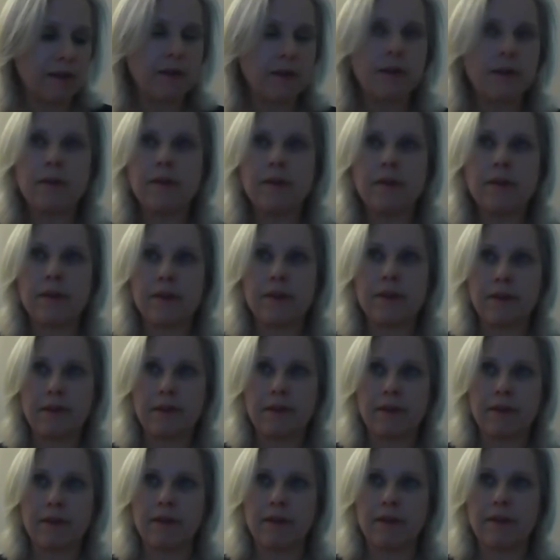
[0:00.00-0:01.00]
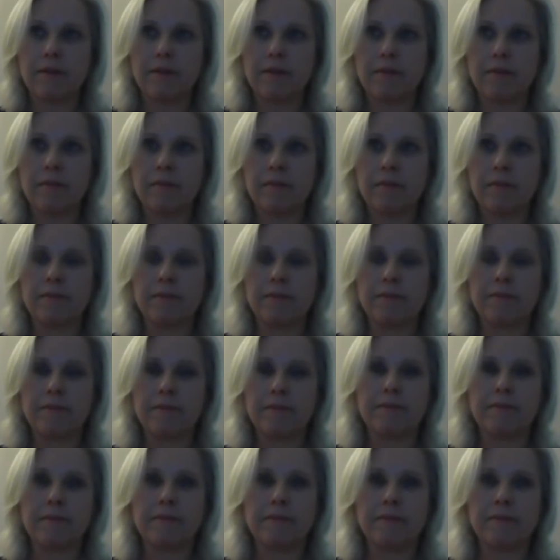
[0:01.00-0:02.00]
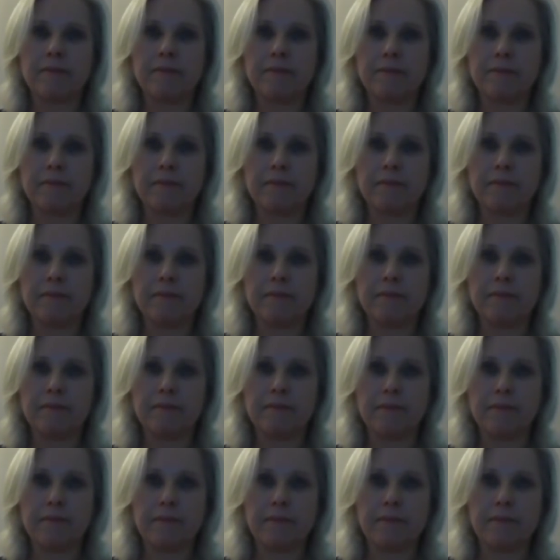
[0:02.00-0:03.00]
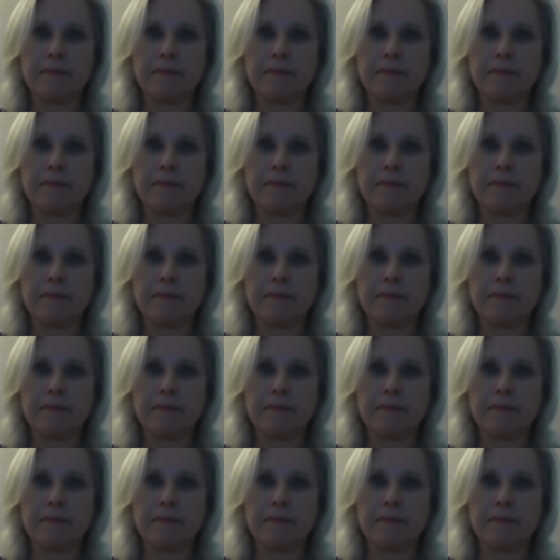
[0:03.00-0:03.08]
(silent)